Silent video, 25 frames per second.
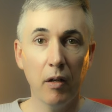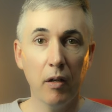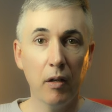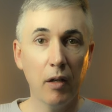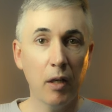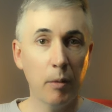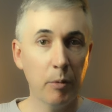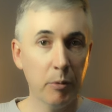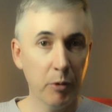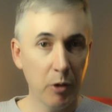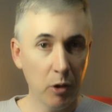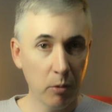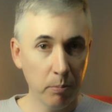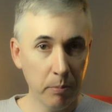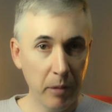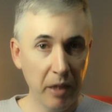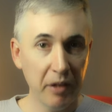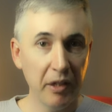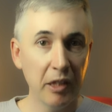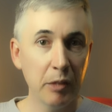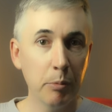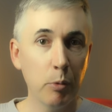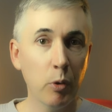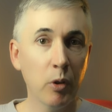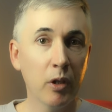I picked
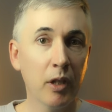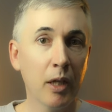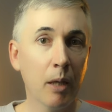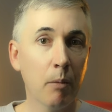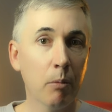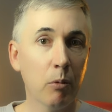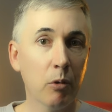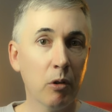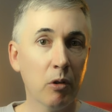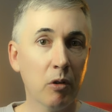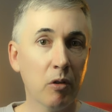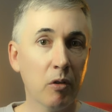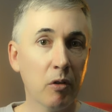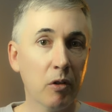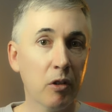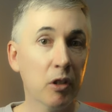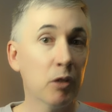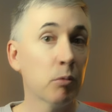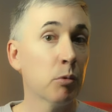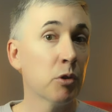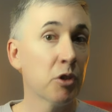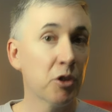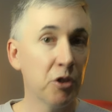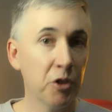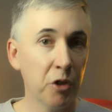this book up because it
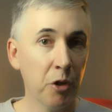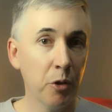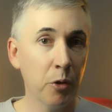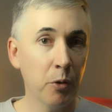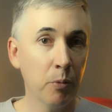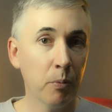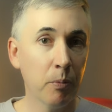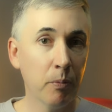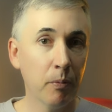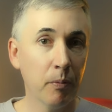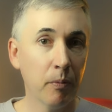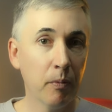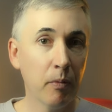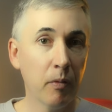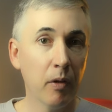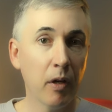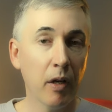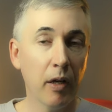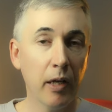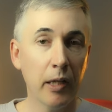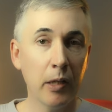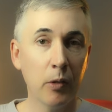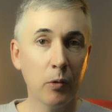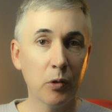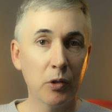was new,
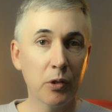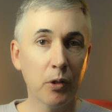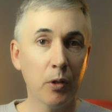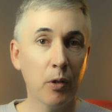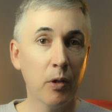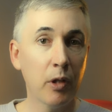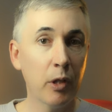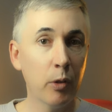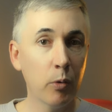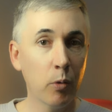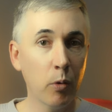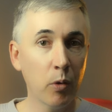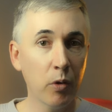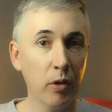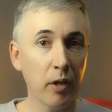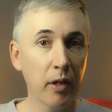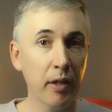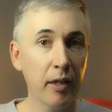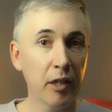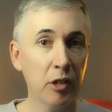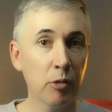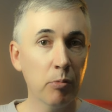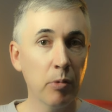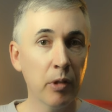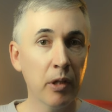and also the author
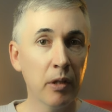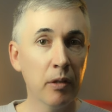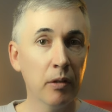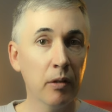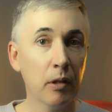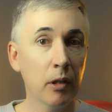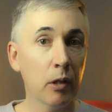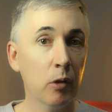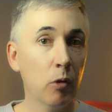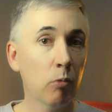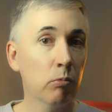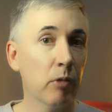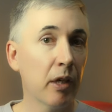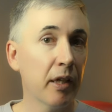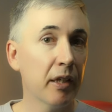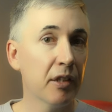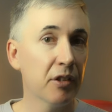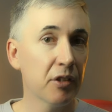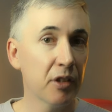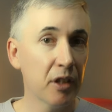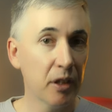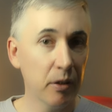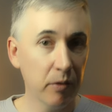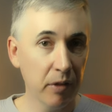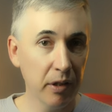has written a long-running
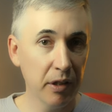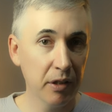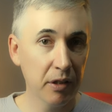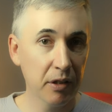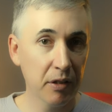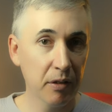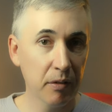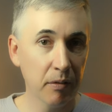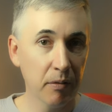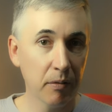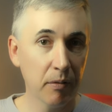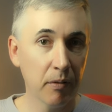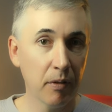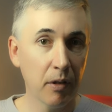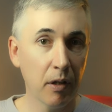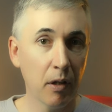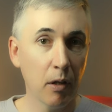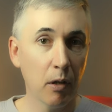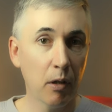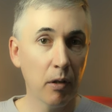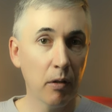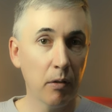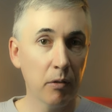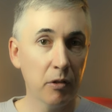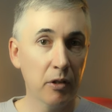series
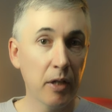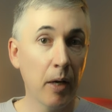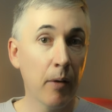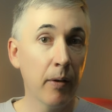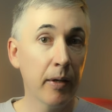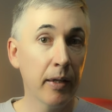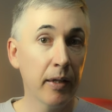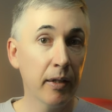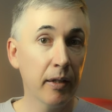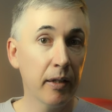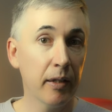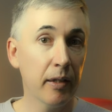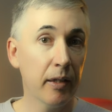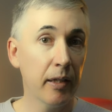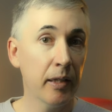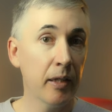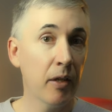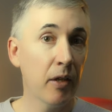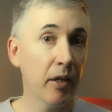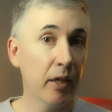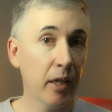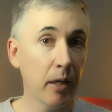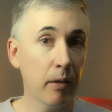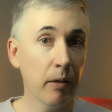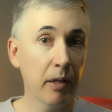starring
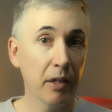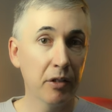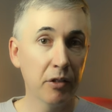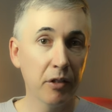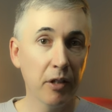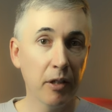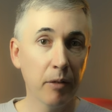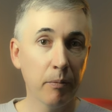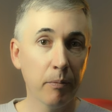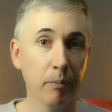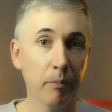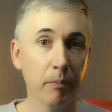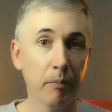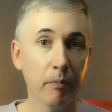another character.